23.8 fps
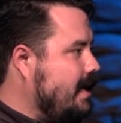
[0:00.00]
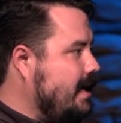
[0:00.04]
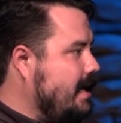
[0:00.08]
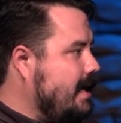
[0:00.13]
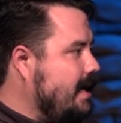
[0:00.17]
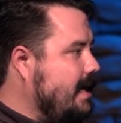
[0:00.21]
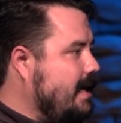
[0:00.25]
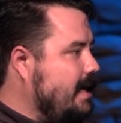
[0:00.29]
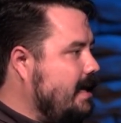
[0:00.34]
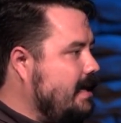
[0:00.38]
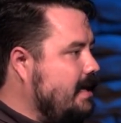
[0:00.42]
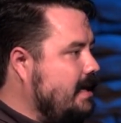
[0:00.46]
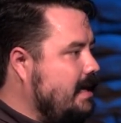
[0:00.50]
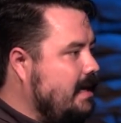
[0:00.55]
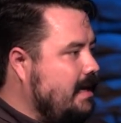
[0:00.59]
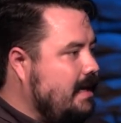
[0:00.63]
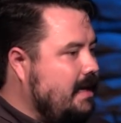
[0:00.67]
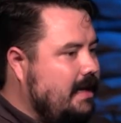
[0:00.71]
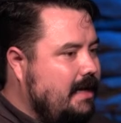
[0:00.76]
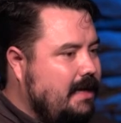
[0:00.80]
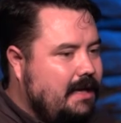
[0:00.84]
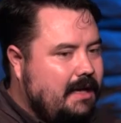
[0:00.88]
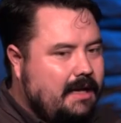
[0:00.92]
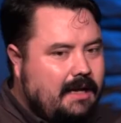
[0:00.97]
And
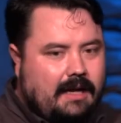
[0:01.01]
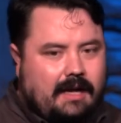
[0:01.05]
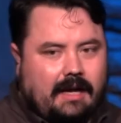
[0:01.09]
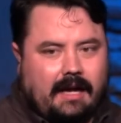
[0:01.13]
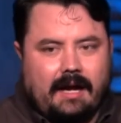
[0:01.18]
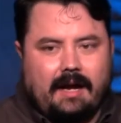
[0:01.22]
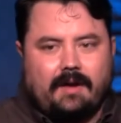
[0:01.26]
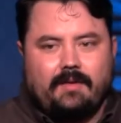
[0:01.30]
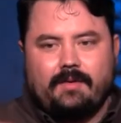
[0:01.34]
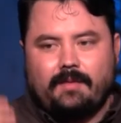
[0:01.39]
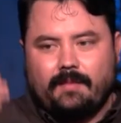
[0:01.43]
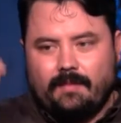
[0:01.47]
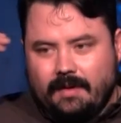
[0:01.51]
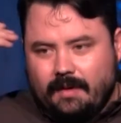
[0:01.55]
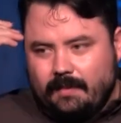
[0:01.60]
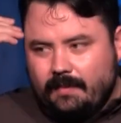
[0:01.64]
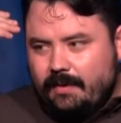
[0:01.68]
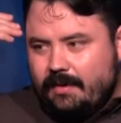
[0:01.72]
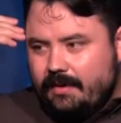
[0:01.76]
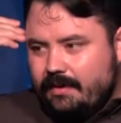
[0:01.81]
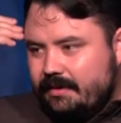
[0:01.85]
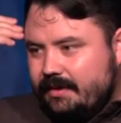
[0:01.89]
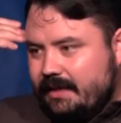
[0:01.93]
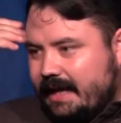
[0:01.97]
I
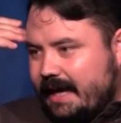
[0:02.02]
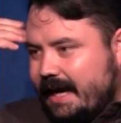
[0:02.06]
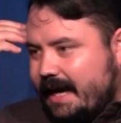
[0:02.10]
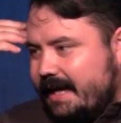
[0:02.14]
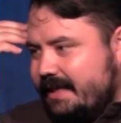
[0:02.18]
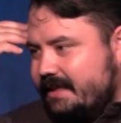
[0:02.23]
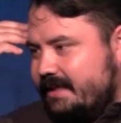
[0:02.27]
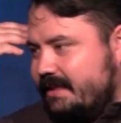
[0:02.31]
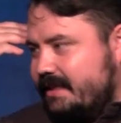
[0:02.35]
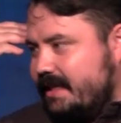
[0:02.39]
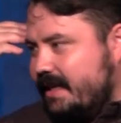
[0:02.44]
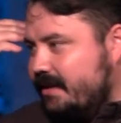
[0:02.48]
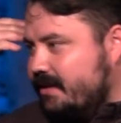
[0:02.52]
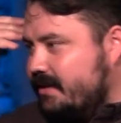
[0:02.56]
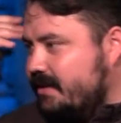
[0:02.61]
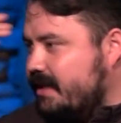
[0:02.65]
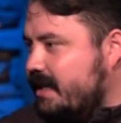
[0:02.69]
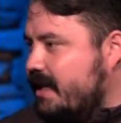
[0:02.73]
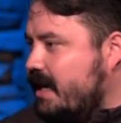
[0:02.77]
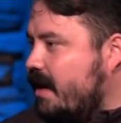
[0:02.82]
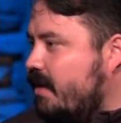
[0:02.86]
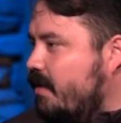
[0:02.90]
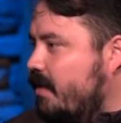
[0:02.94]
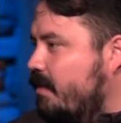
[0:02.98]
remembered the high standards,
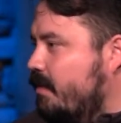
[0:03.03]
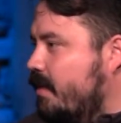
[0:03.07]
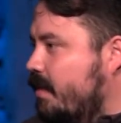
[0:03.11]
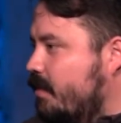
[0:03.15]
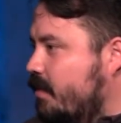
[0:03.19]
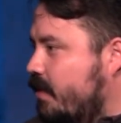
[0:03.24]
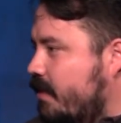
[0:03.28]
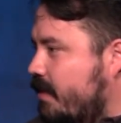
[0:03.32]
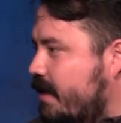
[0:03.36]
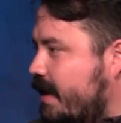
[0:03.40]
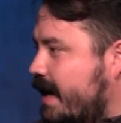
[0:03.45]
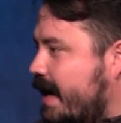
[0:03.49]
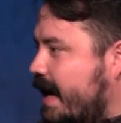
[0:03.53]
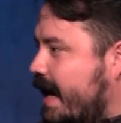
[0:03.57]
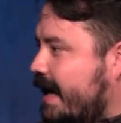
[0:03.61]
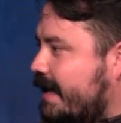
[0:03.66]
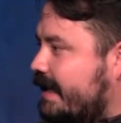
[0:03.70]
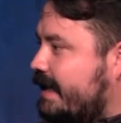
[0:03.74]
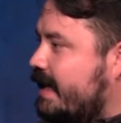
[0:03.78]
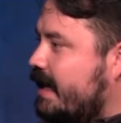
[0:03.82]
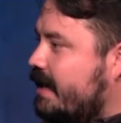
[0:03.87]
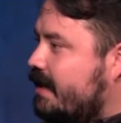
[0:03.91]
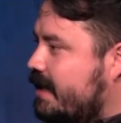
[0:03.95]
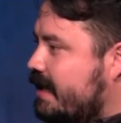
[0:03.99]
and I remember that I
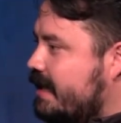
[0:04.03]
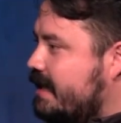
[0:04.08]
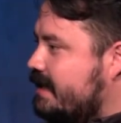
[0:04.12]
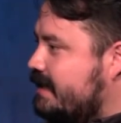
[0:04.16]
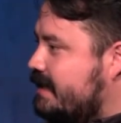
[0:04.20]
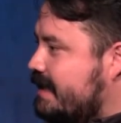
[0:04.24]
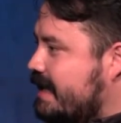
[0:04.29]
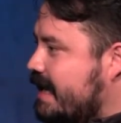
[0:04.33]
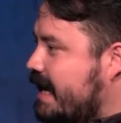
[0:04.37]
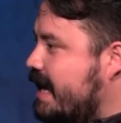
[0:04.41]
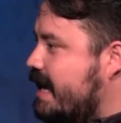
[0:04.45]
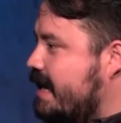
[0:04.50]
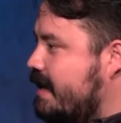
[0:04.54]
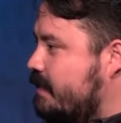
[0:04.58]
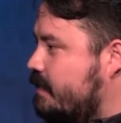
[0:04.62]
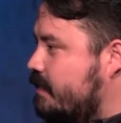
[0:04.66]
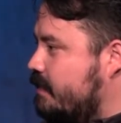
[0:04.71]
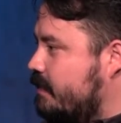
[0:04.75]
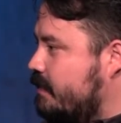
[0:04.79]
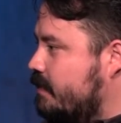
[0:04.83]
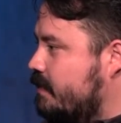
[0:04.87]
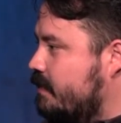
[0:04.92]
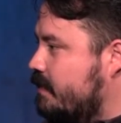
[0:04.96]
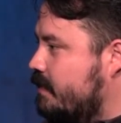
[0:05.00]
carry his
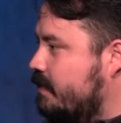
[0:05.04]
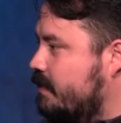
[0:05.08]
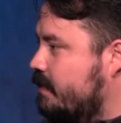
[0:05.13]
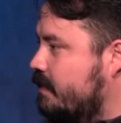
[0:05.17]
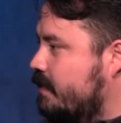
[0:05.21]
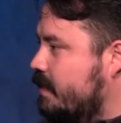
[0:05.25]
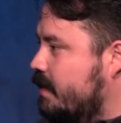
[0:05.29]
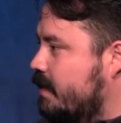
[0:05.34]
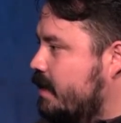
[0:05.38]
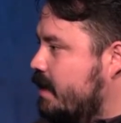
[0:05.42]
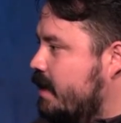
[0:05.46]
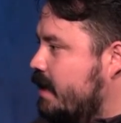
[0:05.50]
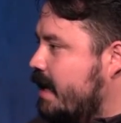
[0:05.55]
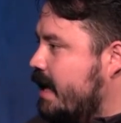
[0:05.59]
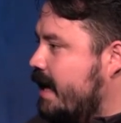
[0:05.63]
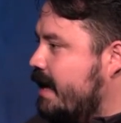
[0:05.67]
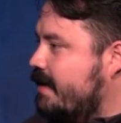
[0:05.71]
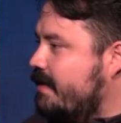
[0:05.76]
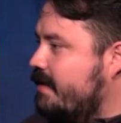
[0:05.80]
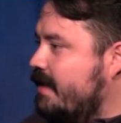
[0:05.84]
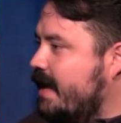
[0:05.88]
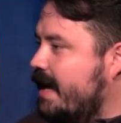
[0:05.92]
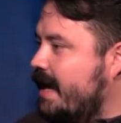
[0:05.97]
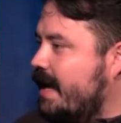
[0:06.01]
name
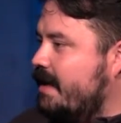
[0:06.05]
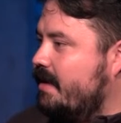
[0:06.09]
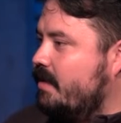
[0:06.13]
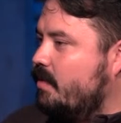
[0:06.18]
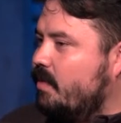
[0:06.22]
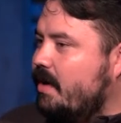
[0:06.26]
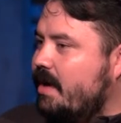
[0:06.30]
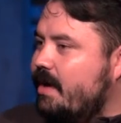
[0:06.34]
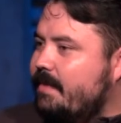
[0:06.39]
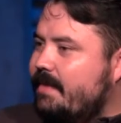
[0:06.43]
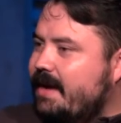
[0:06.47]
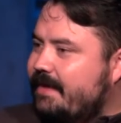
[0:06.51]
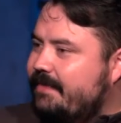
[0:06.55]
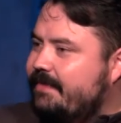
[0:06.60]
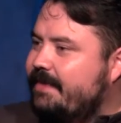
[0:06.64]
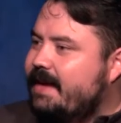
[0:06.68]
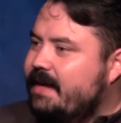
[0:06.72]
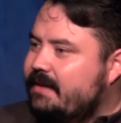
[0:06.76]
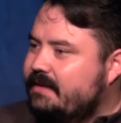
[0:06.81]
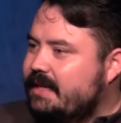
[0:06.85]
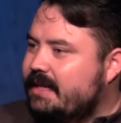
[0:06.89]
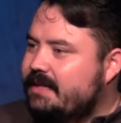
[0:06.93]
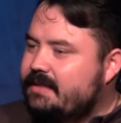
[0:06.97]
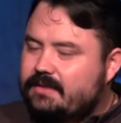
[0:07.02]
and that where my
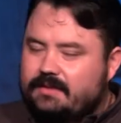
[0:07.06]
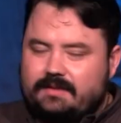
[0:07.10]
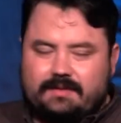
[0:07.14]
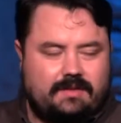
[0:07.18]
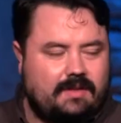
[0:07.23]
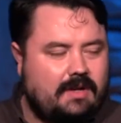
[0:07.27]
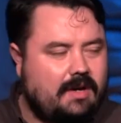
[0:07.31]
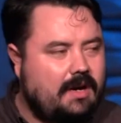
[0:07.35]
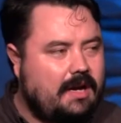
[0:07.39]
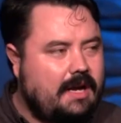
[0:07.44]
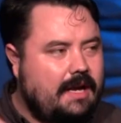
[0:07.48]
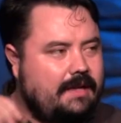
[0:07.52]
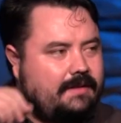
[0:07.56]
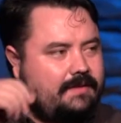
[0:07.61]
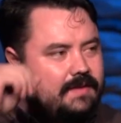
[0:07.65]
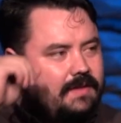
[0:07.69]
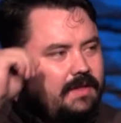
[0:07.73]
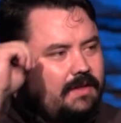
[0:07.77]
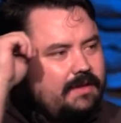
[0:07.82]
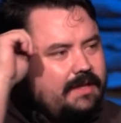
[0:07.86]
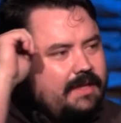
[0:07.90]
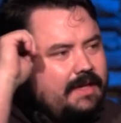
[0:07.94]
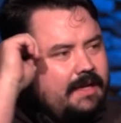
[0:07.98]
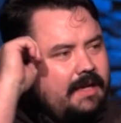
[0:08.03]
foundations are. And
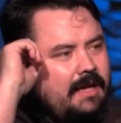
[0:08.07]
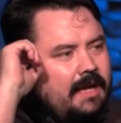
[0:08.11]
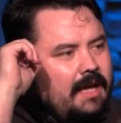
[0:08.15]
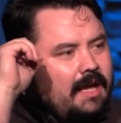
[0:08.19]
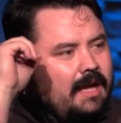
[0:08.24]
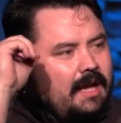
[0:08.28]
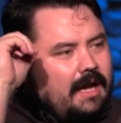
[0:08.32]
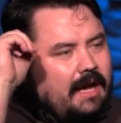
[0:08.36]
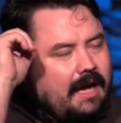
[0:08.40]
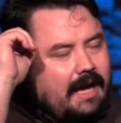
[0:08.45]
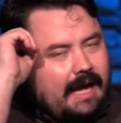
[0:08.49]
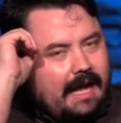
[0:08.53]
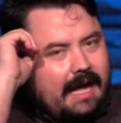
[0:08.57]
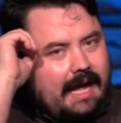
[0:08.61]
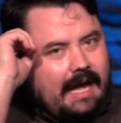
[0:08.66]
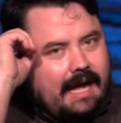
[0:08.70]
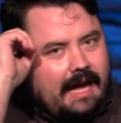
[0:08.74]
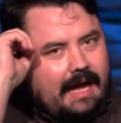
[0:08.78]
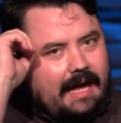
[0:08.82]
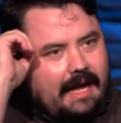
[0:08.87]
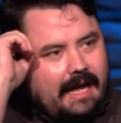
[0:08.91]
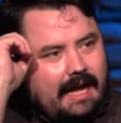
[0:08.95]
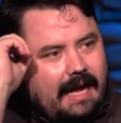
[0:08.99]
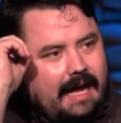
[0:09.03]
so then
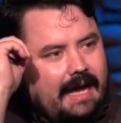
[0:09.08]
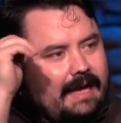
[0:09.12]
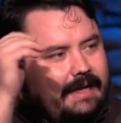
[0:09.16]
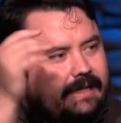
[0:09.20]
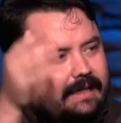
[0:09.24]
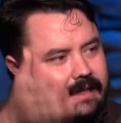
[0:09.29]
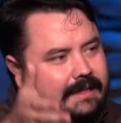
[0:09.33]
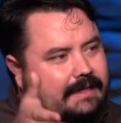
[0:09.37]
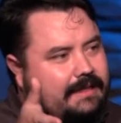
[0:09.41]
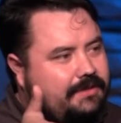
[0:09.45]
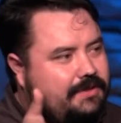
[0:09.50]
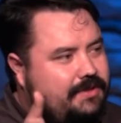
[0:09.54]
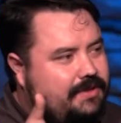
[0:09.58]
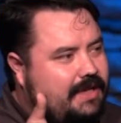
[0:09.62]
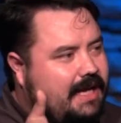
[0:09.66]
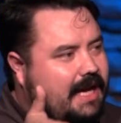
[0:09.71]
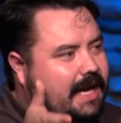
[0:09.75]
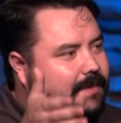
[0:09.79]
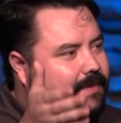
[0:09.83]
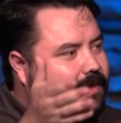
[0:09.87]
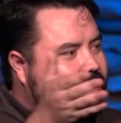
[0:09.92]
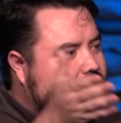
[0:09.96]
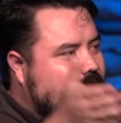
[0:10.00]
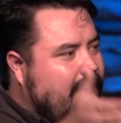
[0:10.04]
I get this
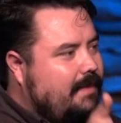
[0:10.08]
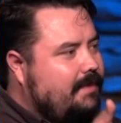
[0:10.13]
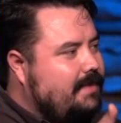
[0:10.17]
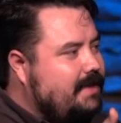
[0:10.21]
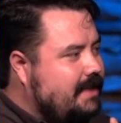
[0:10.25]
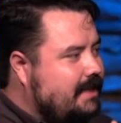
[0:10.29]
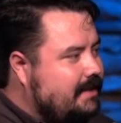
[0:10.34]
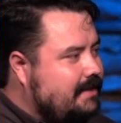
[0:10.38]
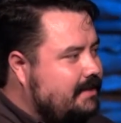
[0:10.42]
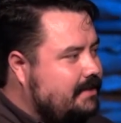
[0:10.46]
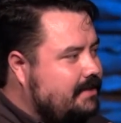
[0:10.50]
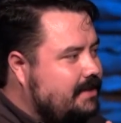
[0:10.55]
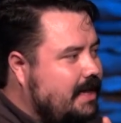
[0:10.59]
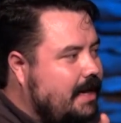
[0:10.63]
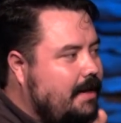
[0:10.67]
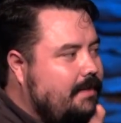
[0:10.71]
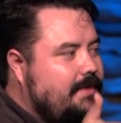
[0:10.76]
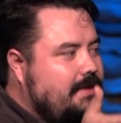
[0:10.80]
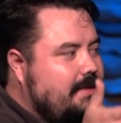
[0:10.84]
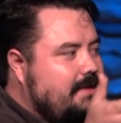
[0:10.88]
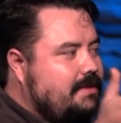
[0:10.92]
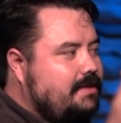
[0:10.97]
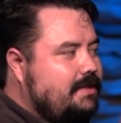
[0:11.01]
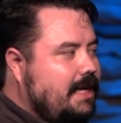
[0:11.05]
job. He helped me get this job,
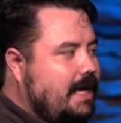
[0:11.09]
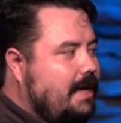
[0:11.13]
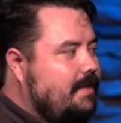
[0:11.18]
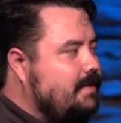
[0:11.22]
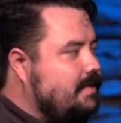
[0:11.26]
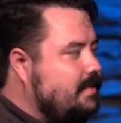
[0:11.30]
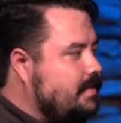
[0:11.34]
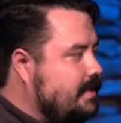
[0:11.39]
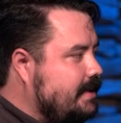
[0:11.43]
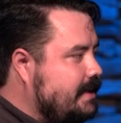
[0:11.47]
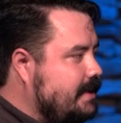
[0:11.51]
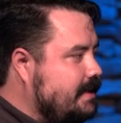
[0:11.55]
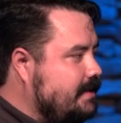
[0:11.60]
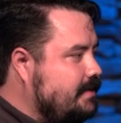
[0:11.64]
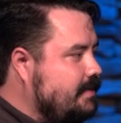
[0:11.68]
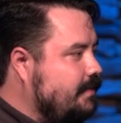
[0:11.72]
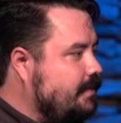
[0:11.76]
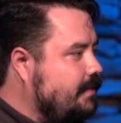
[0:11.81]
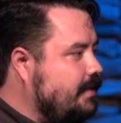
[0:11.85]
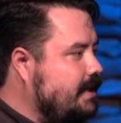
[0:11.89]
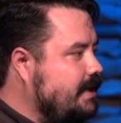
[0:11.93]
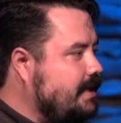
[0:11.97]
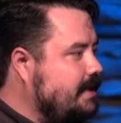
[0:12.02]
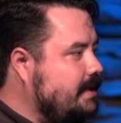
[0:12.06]
and this job is with his
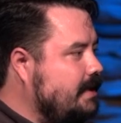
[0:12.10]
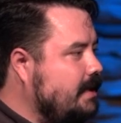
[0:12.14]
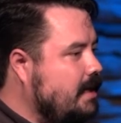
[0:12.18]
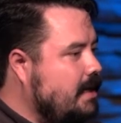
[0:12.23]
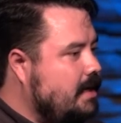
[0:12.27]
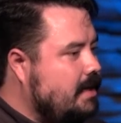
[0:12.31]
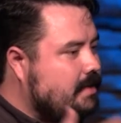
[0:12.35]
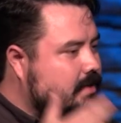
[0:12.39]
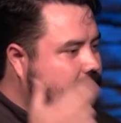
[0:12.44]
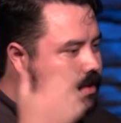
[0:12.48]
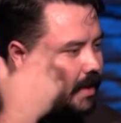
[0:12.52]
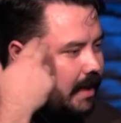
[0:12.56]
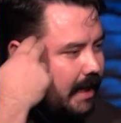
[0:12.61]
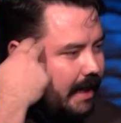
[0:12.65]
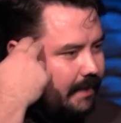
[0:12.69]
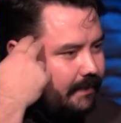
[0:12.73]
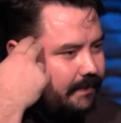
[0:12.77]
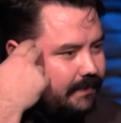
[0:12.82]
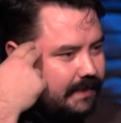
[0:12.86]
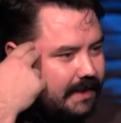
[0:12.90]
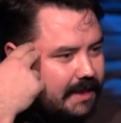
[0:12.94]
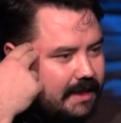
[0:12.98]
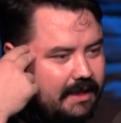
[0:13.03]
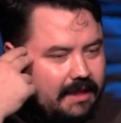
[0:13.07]
friend. So
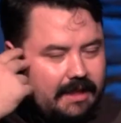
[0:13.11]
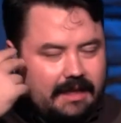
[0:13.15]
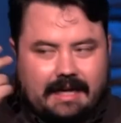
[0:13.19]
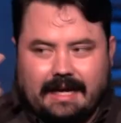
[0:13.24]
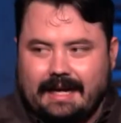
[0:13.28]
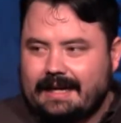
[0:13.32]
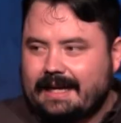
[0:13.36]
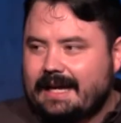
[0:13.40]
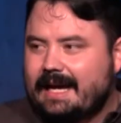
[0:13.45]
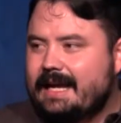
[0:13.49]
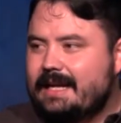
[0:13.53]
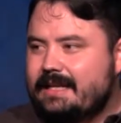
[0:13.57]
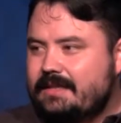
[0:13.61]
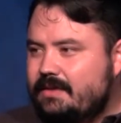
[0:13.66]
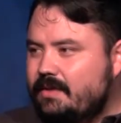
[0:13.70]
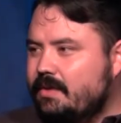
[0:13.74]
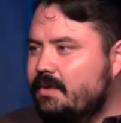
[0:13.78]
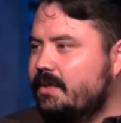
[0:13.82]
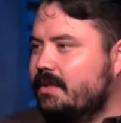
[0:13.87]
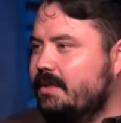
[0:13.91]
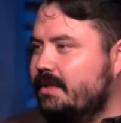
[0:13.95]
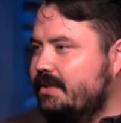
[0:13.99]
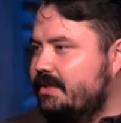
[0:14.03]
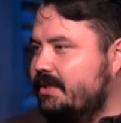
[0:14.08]
I'm thinking I got to
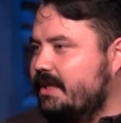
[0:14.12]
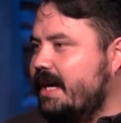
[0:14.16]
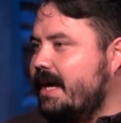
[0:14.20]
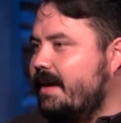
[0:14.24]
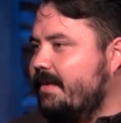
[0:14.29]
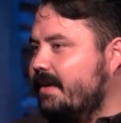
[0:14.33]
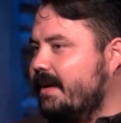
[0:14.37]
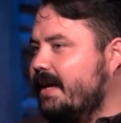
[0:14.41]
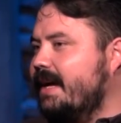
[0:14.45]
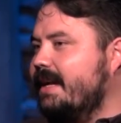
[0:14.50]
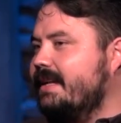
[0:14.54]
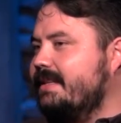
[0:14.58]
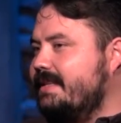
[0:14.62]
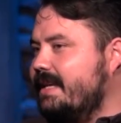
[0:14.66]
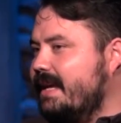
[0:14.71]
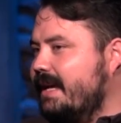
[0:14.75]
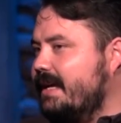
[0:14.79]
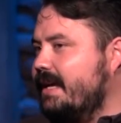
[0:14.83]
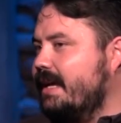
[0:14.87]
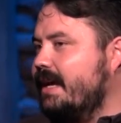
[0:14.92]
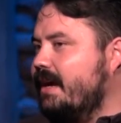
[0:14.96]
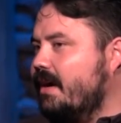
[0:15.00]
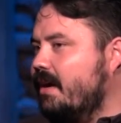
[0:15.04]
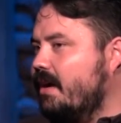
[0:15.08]
do a good job. I got to
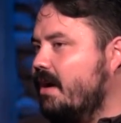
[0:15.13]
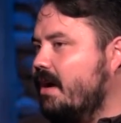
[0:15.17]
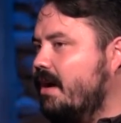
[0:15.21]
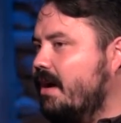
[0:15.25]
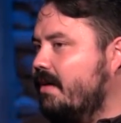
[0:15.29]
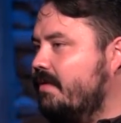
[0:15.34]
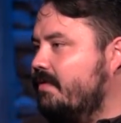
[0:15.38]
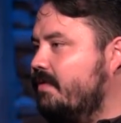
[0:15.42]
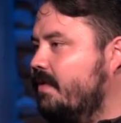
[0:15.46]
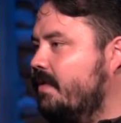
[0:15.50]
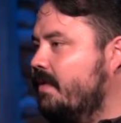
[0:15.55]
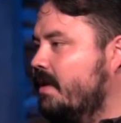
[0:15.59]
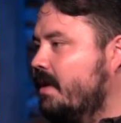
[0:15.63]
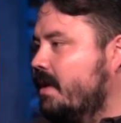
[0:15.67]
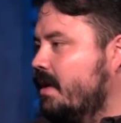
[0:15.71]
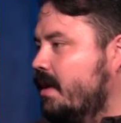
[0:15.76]
take care of